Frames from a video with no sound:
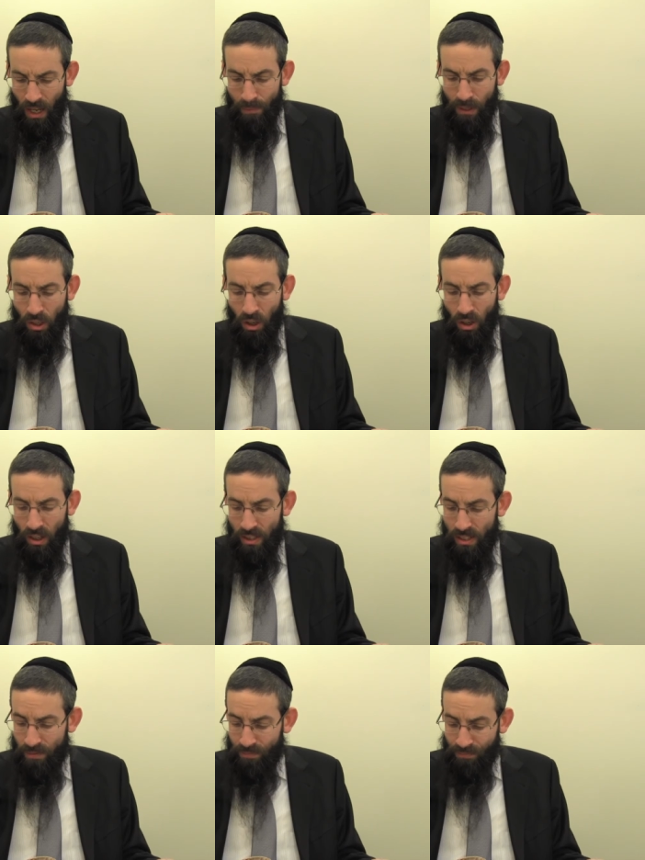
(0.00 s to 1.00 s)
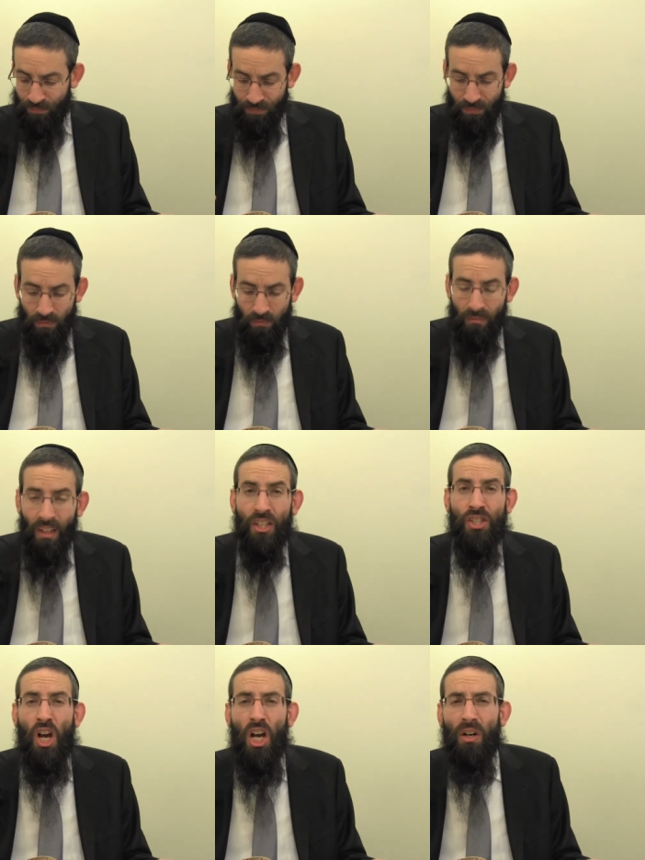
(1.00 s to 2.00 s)
Because
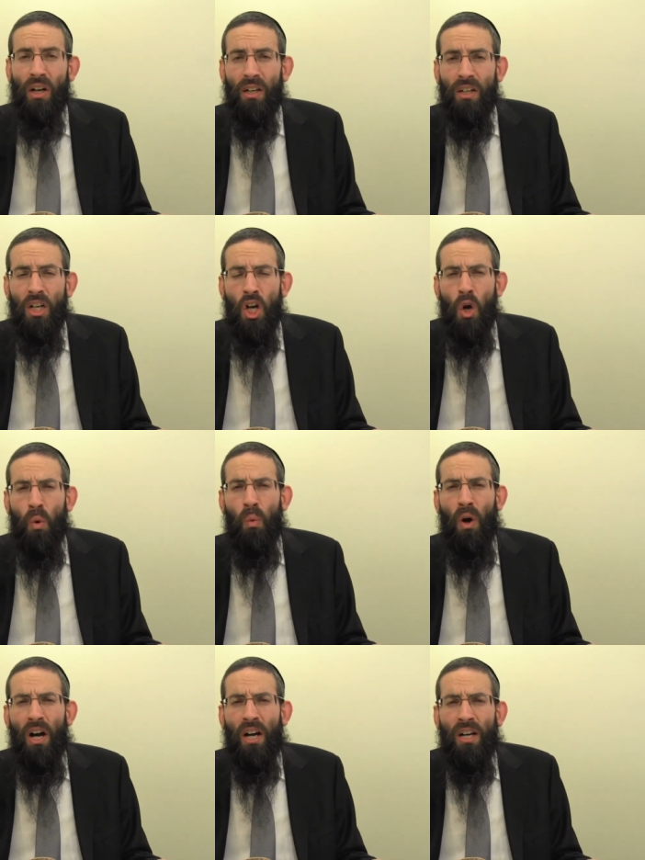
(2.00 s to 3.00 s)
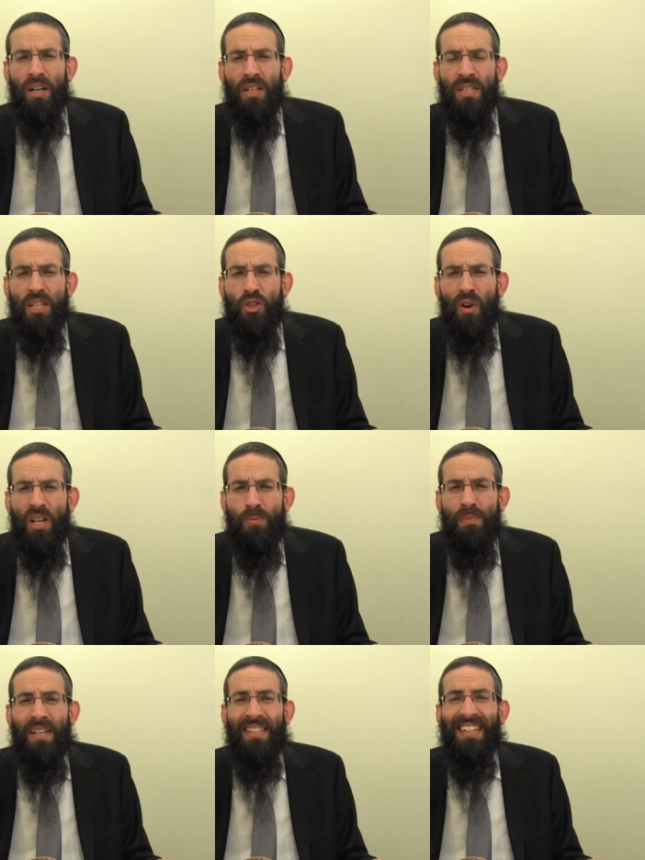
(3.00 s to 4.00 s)
Torah was
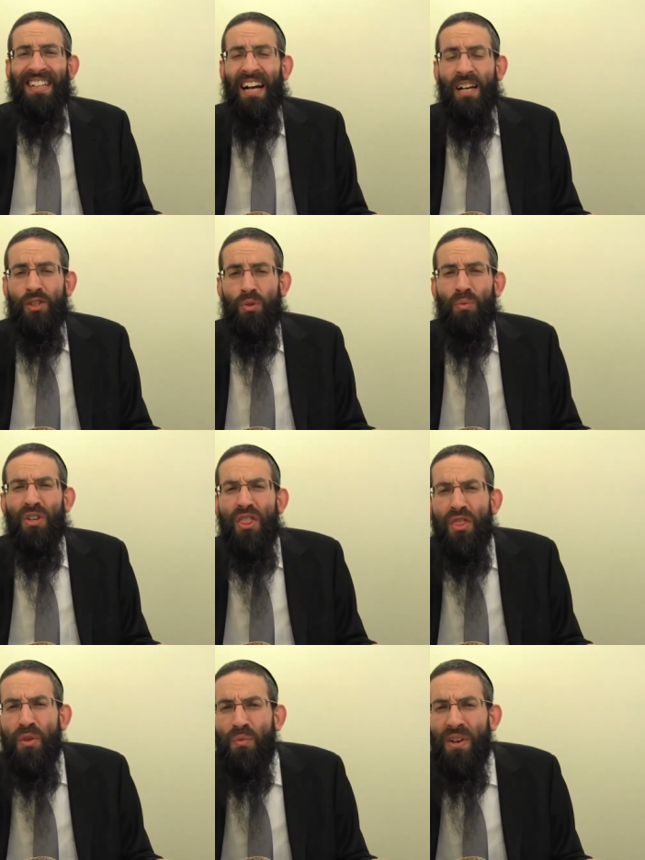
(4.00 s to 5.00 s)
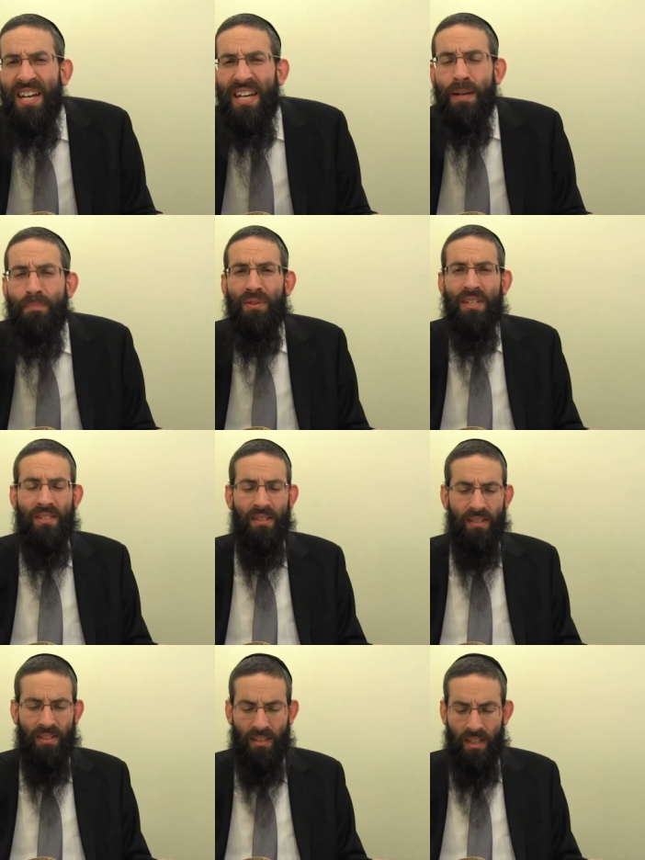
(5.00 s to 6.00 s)
transmitted to Klal Yisrael with three
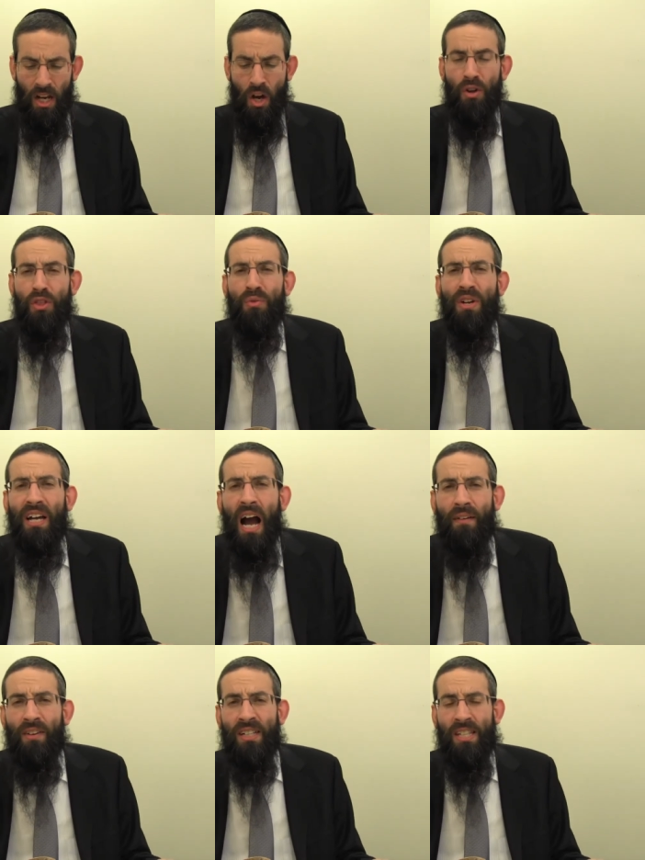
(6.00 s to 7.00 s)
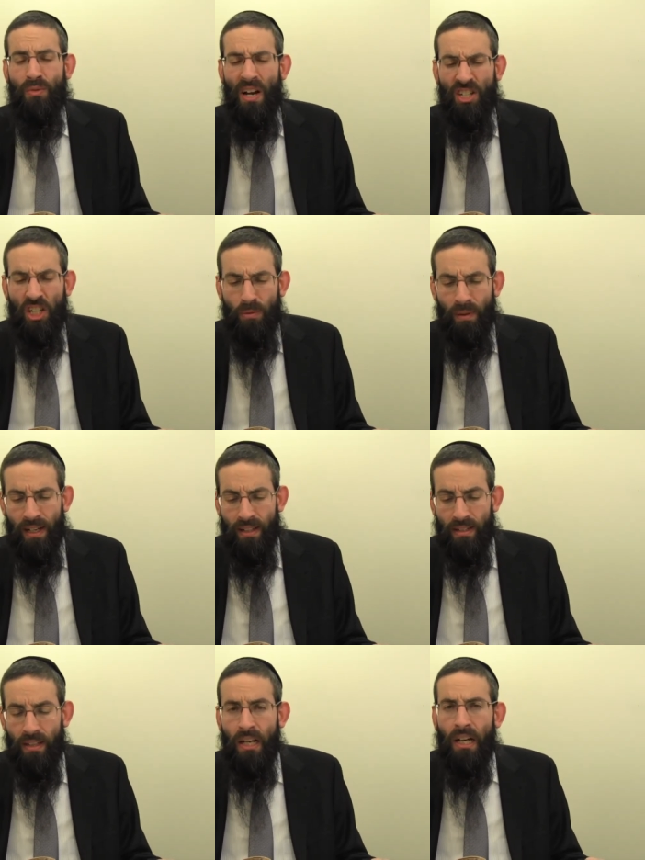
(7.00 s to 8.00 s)
brises, with three covenants, as Rashi
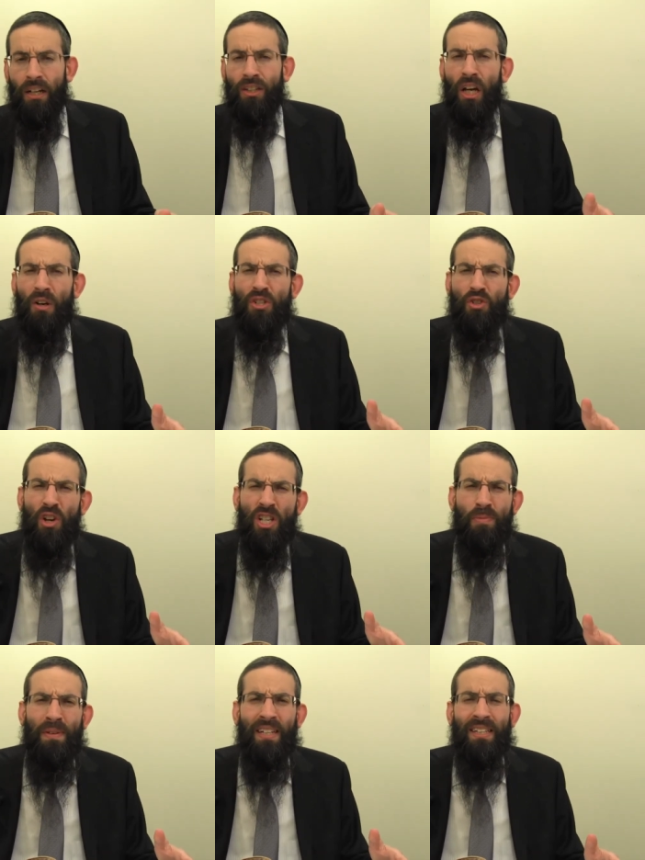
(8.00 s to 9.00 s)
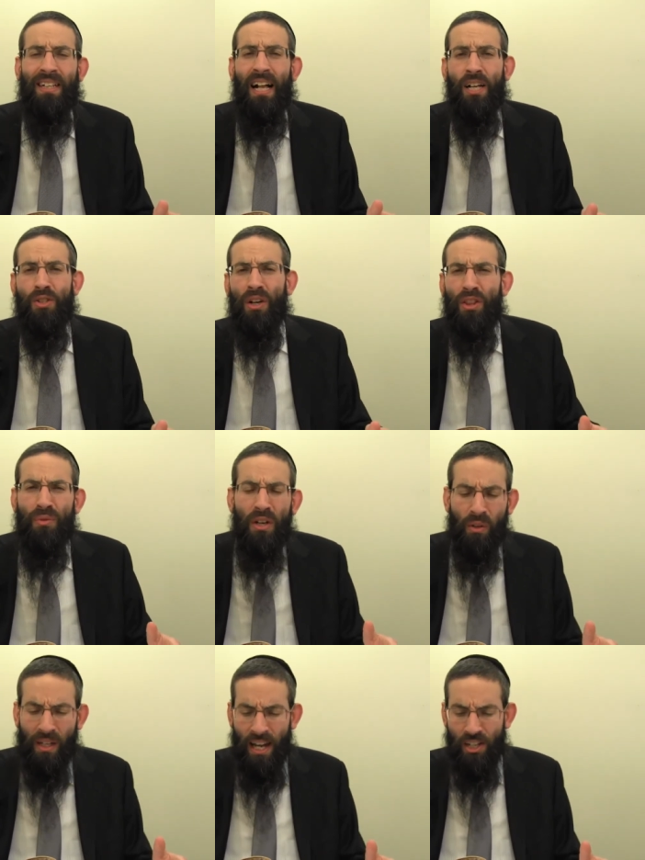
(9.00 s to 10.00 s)
explains. The Torah was transmitted to Klal Yisrael on three
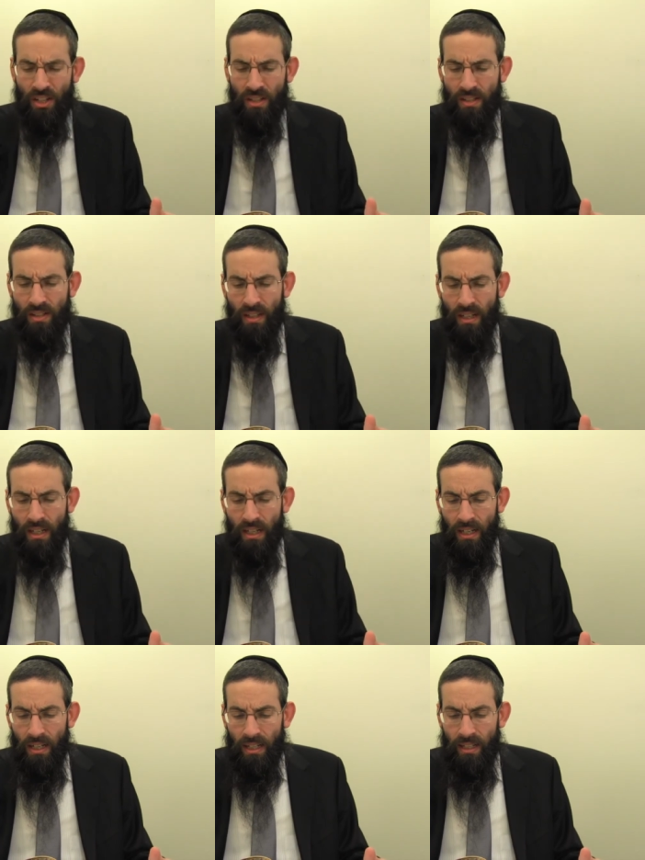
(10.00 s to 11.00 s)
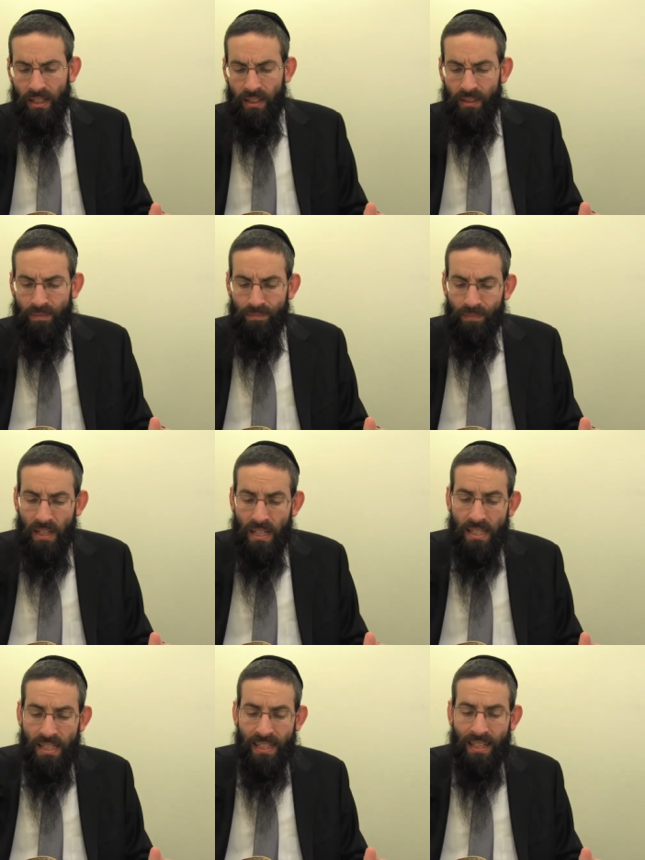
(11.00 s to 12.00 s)
occasions, in
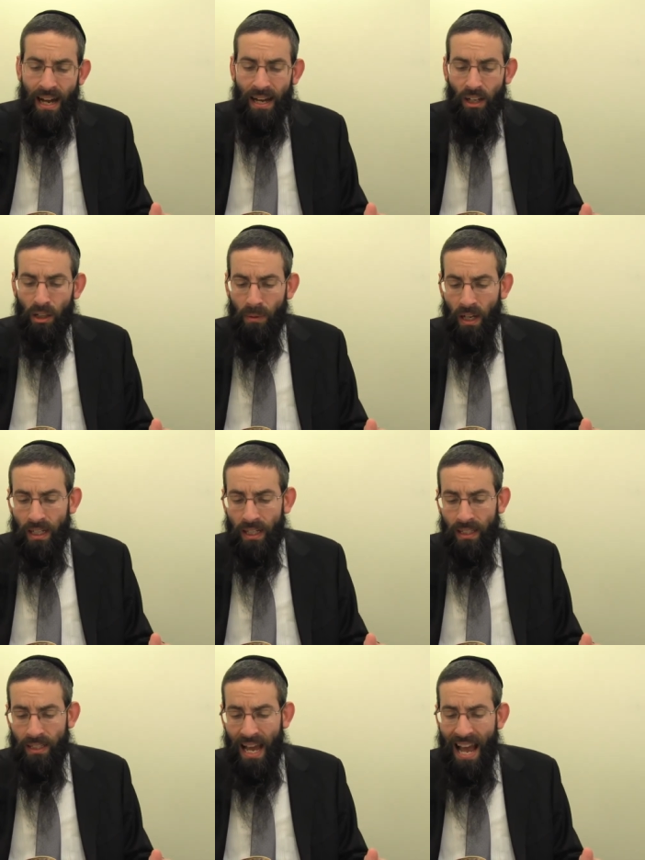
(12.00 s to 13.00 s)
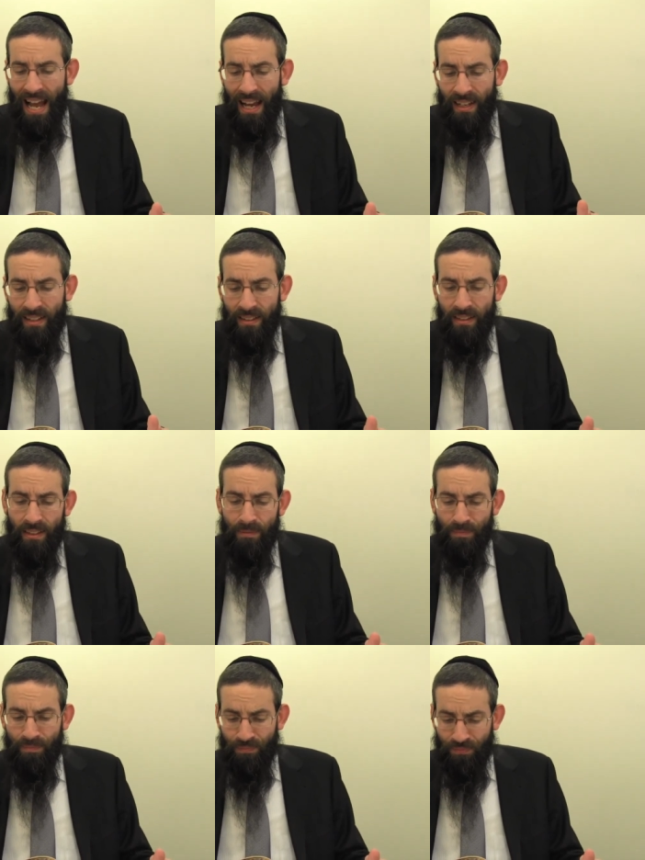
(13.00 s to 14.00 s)
Sinai, El Moed, and